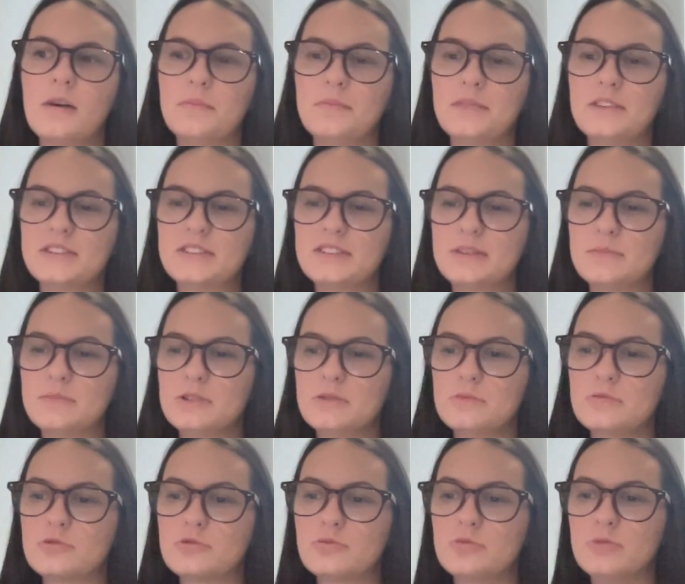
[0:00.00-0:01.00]
The
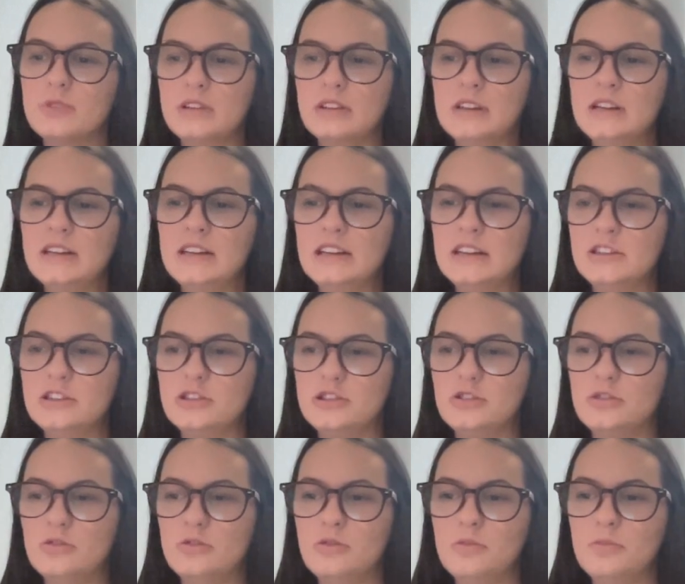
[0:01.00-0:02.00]
symptoms really need
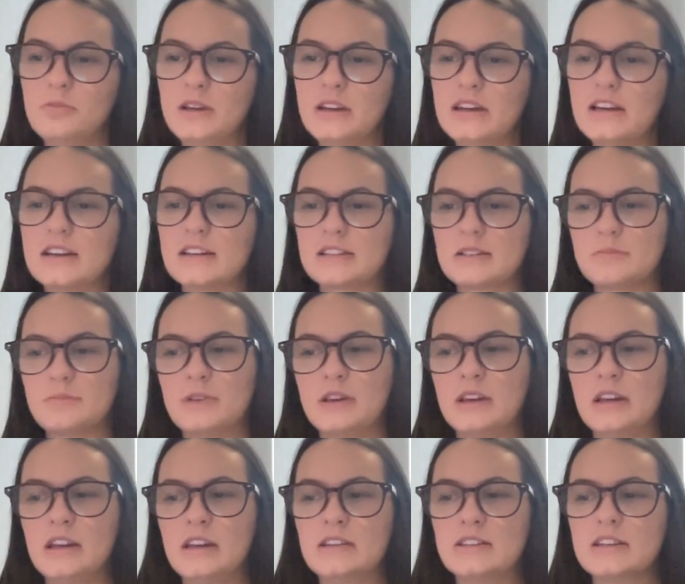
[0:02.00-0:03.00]
to be
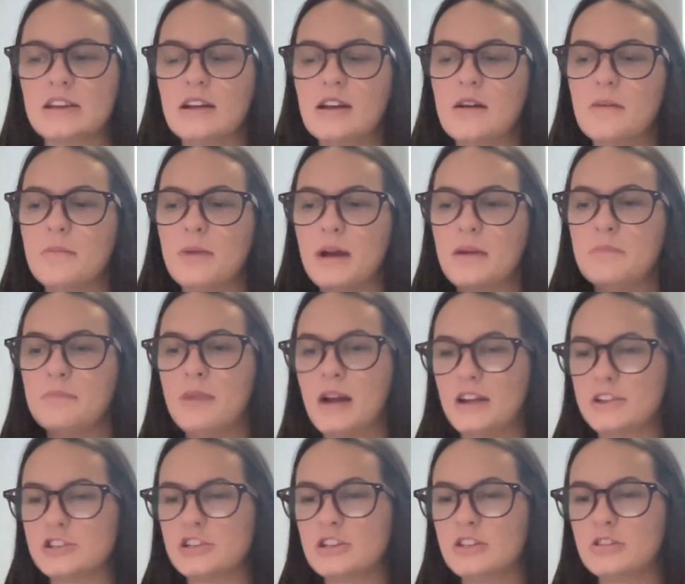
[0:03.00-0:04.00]
explained by
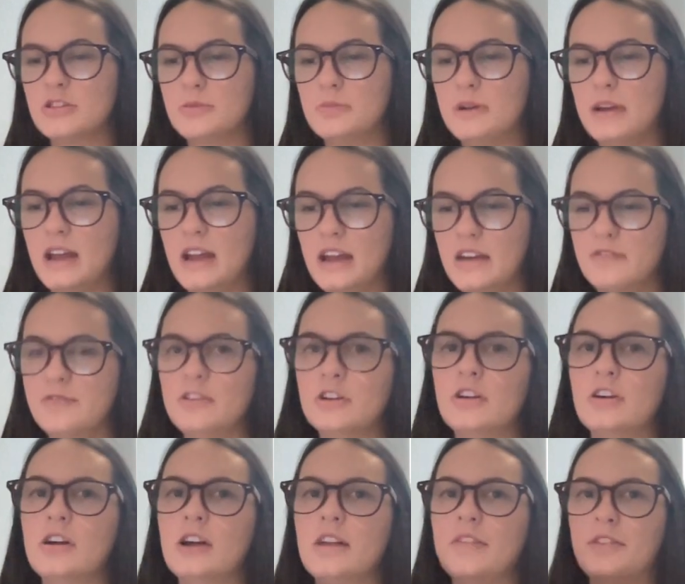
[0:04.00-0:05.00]
matching their
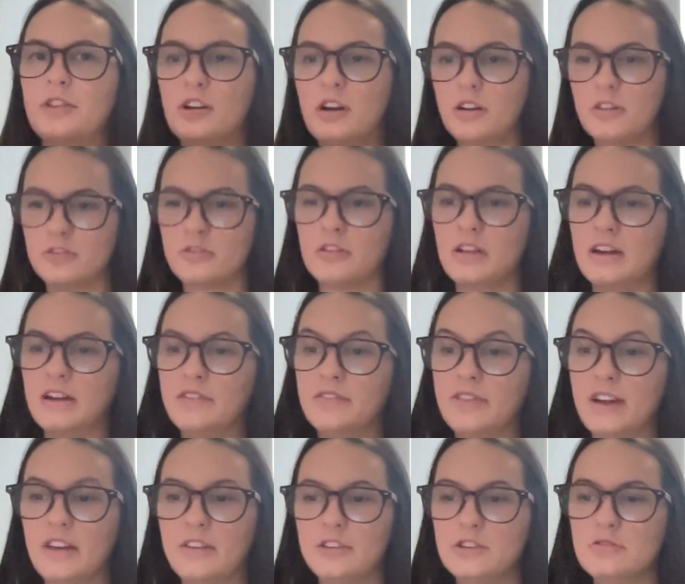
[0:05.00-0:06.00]
behavior and their underlying
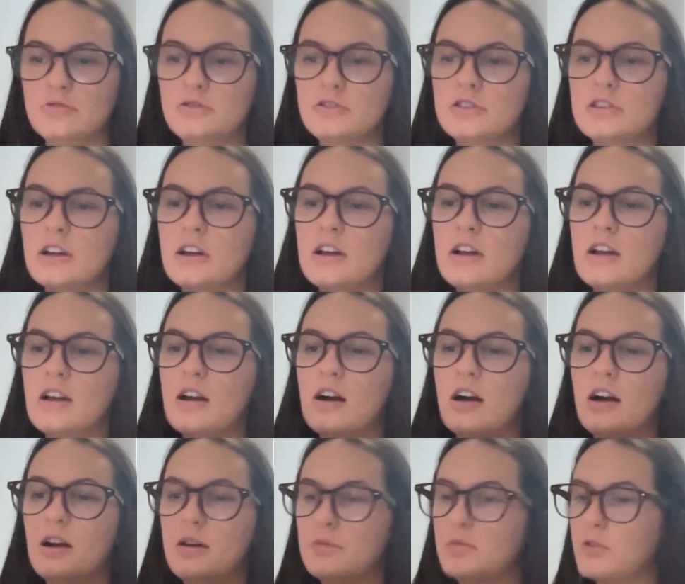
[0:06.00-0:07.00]
values
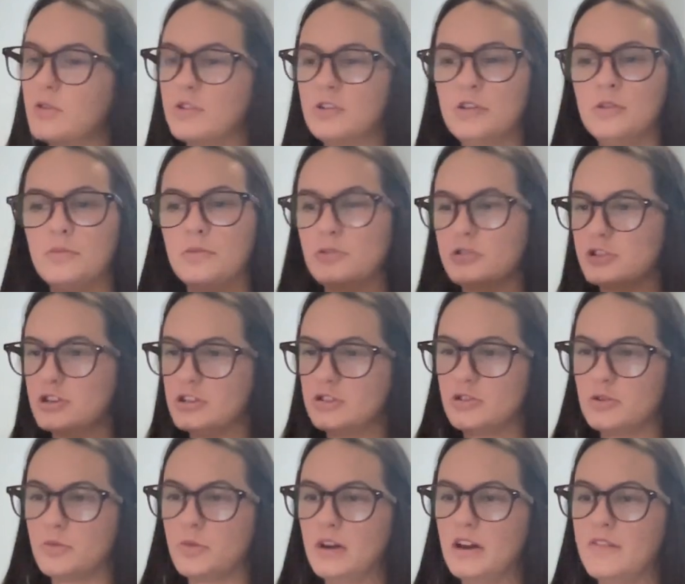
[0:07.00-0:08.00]
or their emotions
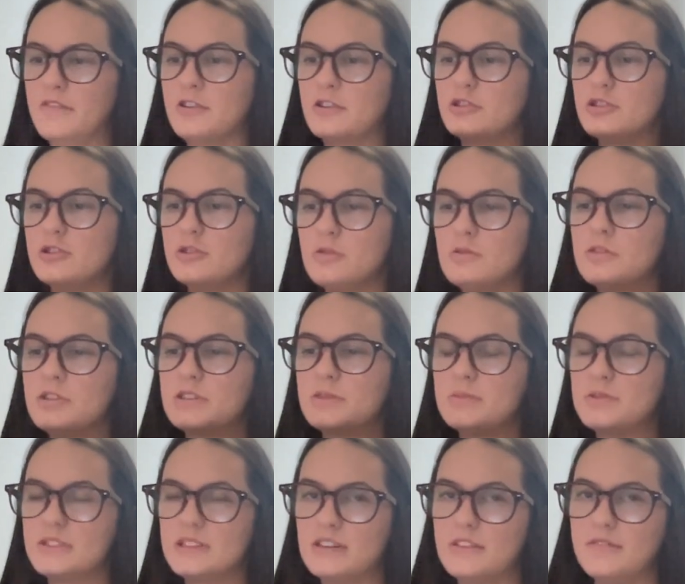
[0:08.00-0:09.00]
or whatever to the
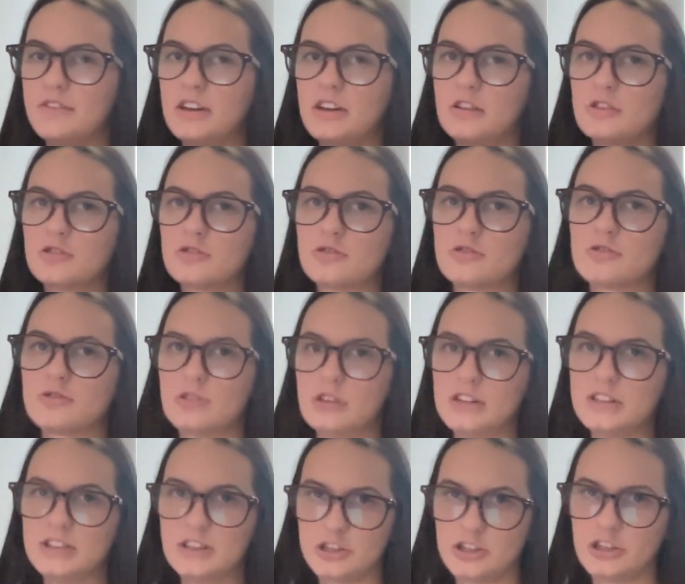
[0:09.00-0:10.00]
specific
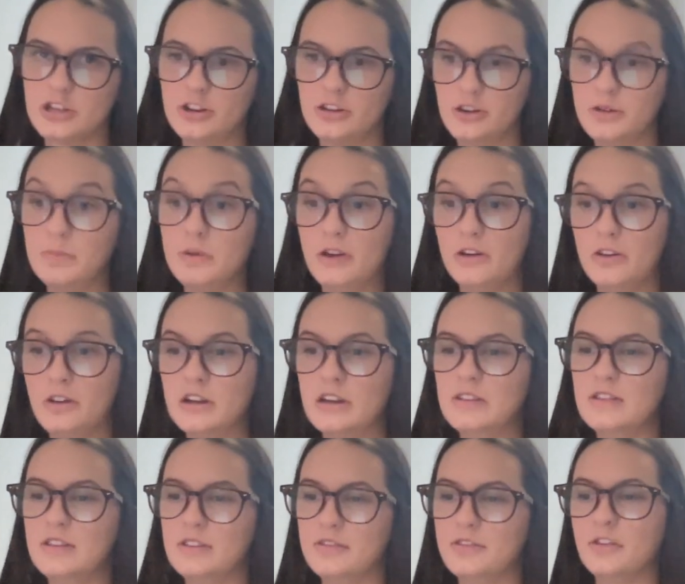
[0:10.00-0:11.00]
transitionary
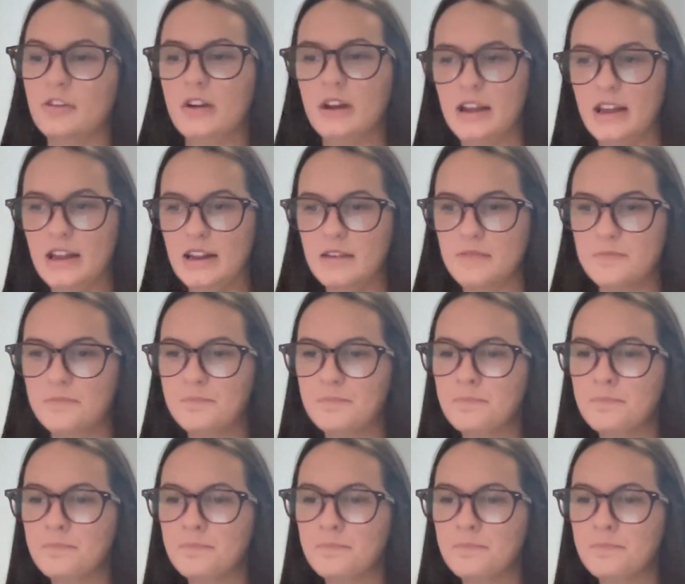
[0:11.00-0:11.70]
period that they're in.